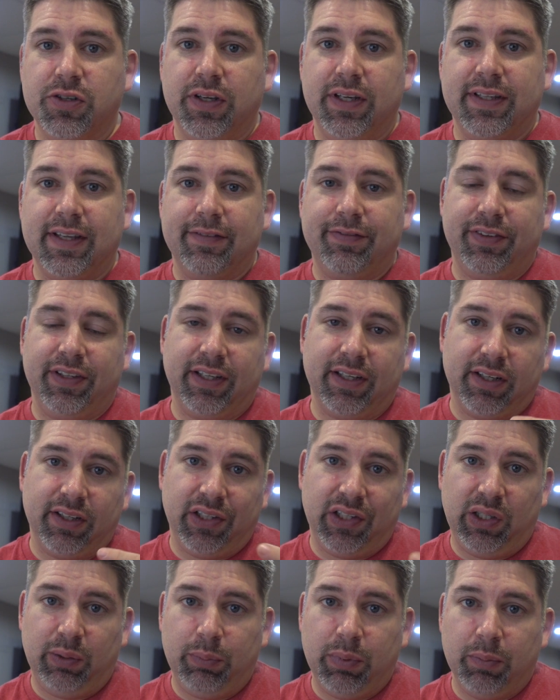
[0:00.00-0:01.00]
you definitely get a
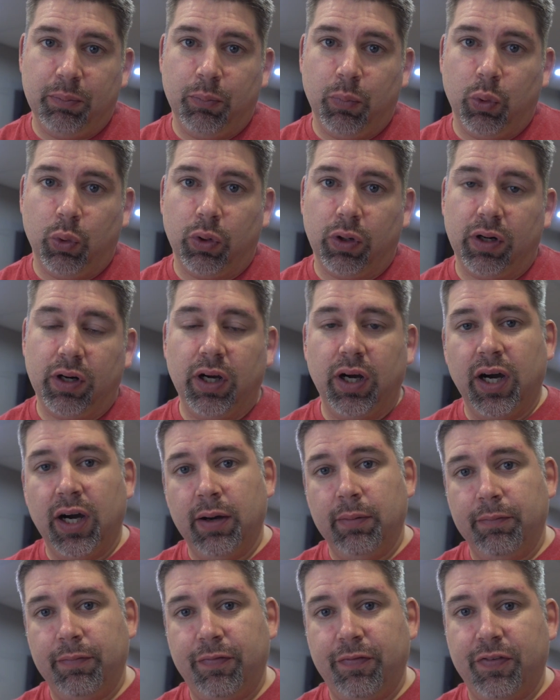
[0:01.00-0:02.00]
little bit more
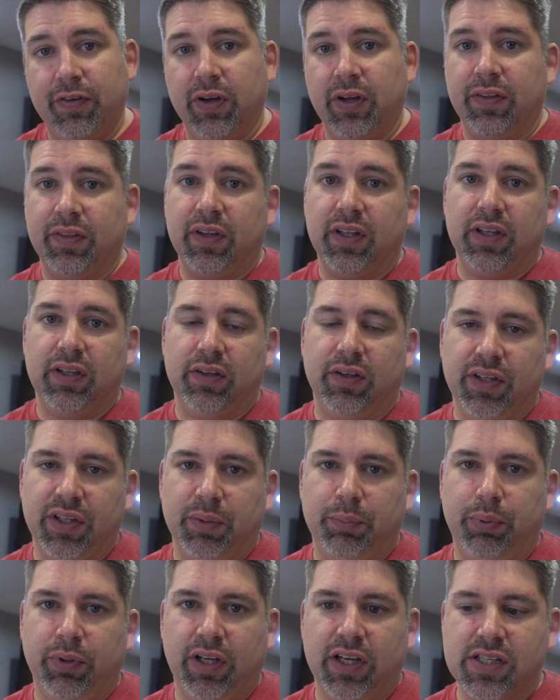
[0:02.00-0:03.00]
oomph on
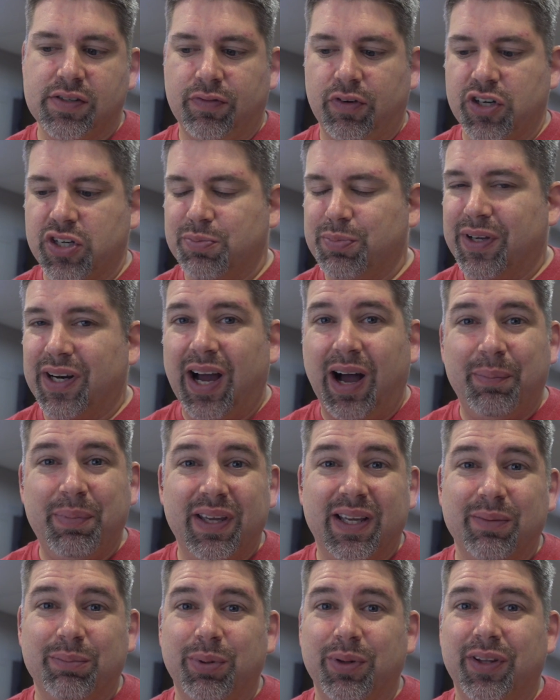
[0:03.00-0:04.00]
the Plus version, but I'll
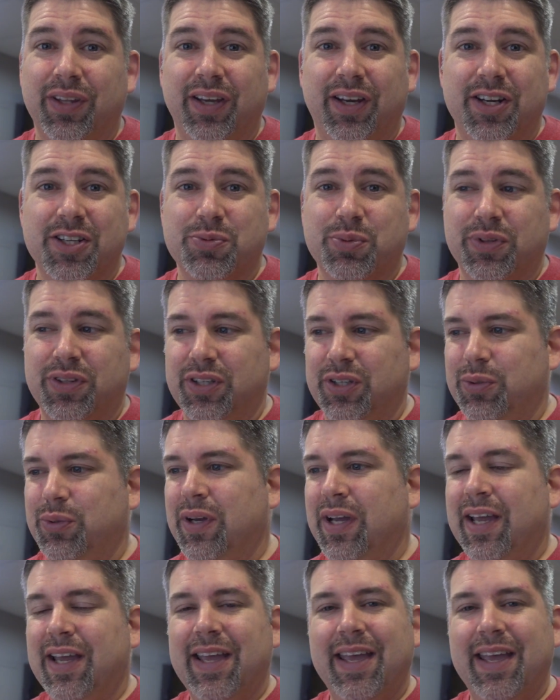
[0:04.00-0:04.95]
be completely honest with you,